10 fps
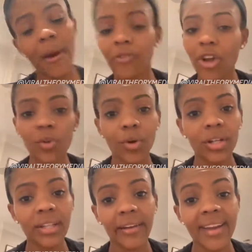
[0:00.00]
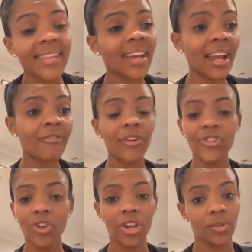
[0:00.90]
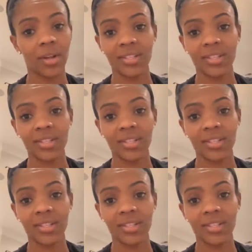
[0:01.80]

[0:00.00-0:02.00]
I thought you were hilarious. Second I first saw you on